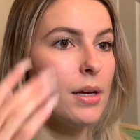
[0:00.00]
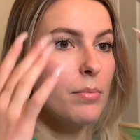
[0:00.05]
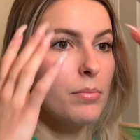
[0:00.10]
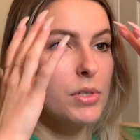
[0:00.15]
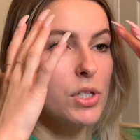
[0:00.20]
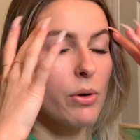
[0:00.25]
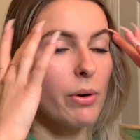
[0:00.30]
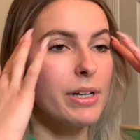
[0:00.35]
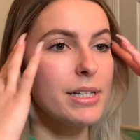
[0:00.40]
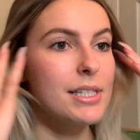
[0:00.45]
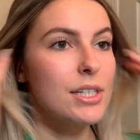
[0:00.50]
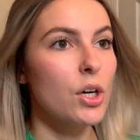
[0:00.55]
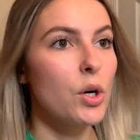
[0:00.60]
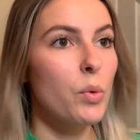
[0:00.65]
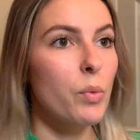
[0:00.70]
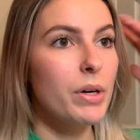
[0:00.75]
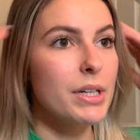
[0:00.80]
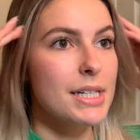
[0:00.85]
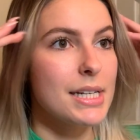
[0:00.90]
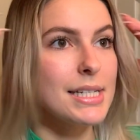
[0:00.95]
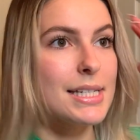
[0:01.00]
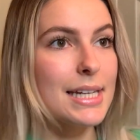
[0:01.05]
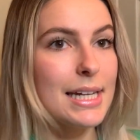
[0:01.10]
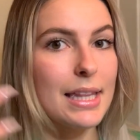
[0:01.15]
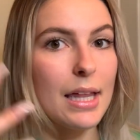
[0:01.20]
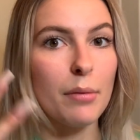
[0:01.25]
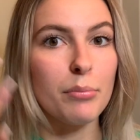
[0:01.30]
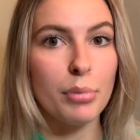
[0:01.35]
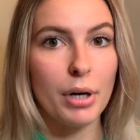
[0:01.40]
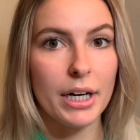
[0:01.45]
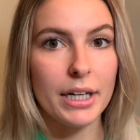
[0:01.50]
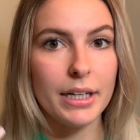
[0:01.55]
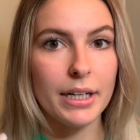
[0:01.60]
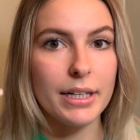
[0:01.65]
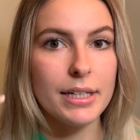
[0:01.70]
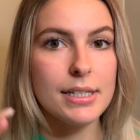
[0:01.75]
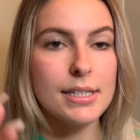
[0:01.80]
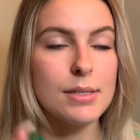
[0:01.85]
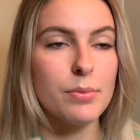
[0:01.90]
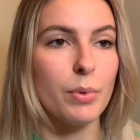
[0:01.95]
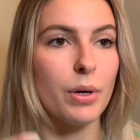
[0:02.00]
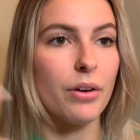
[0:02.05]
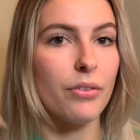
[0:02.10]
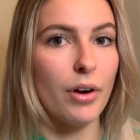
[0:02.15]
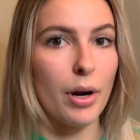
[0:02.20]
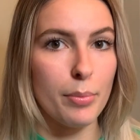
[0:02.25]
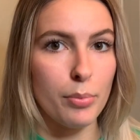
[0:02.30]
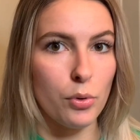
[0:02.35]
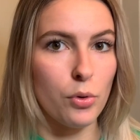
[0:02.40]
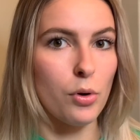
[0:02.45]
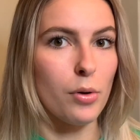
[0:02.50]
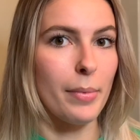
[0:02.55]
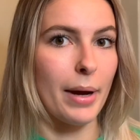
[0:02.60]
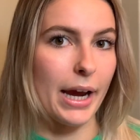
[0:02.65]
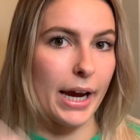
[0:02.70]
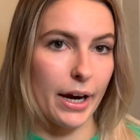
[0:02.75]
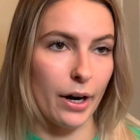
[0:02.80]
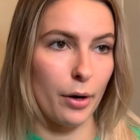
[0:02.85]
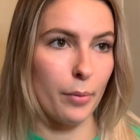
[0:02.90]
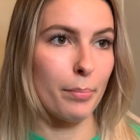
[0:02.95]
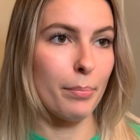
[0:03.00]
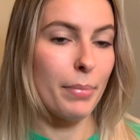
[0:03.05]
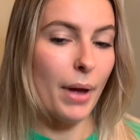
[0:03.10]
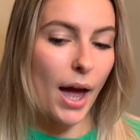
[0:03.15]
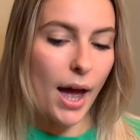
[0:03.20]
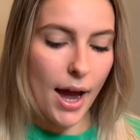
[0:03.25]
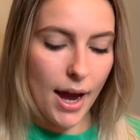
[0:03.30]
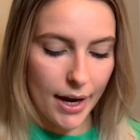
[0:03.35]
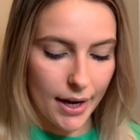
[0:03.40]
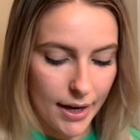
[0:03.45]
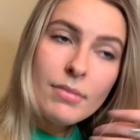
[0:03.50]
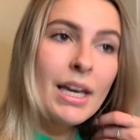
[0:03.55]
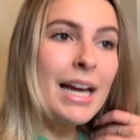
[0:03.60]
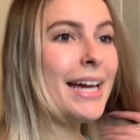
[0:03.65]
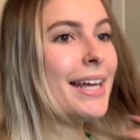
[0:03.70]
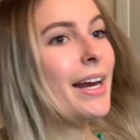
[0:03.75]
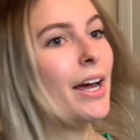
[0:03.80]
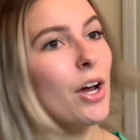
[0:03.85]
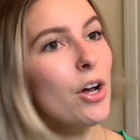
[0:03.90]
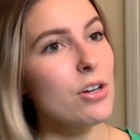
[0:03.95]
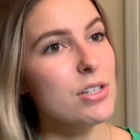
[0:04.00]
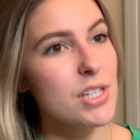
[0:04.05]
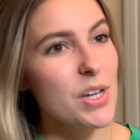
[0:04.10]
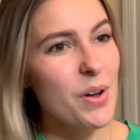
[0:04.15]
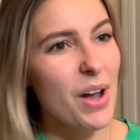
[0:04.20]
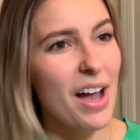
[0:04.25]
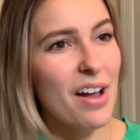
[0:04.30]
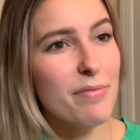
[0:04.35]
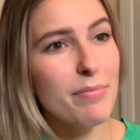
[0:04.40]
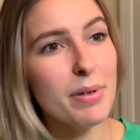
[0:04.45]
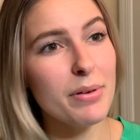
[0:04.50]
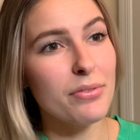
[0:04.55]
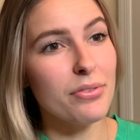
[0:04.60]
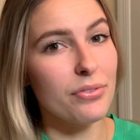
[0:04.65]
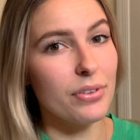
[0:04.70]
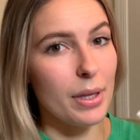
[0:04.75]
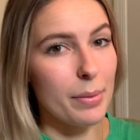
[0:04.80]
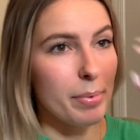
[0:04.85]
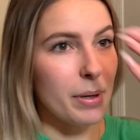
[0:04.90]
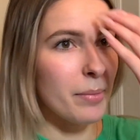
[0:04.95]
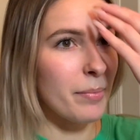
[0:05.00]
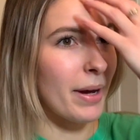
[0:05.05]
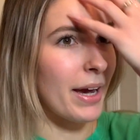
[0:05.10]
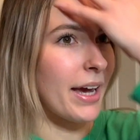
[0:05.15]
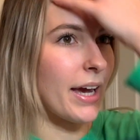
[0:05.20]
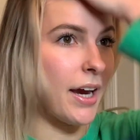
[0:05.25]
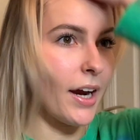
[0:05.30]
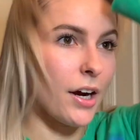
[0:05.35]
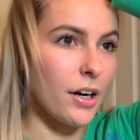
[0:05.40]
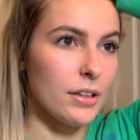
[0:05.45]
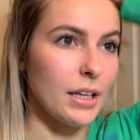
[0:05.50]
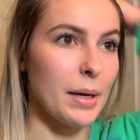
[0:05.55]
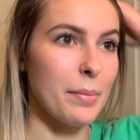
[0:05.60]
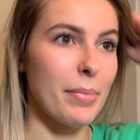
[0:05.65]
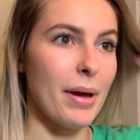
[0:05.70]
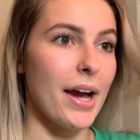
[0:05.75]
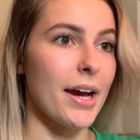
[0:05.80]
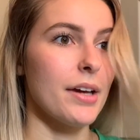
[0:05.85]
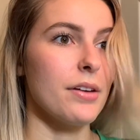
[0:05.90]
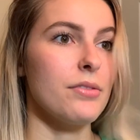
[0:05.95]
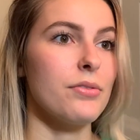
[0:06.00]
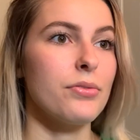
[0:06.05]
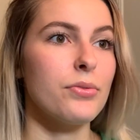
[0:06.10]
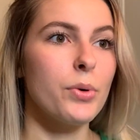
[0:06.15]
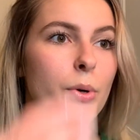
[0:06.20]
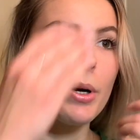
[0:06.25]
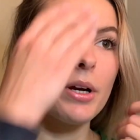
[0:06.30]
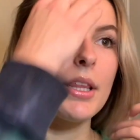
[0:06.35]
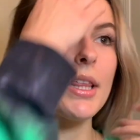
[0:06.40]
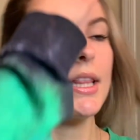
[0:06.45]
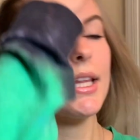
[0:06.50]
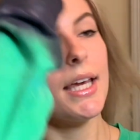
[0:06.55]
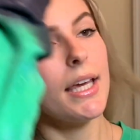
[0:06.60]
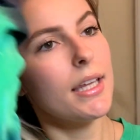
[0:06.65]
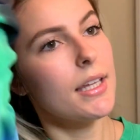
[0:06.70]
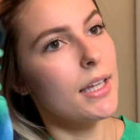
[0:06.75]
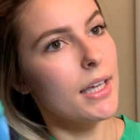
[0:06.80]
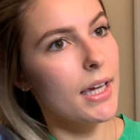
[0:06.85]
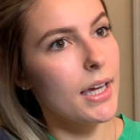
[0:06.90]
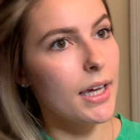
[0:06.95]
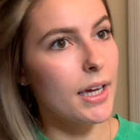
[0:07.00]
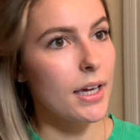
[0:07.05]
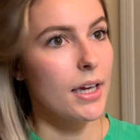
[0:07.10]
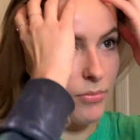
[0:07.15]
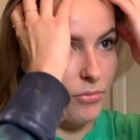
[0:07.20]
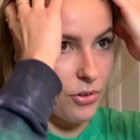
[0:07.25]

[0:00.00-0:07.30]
So I still want to see that brightness whenever I pull my hair back. And I also have been flipping my hair like back and forth lately.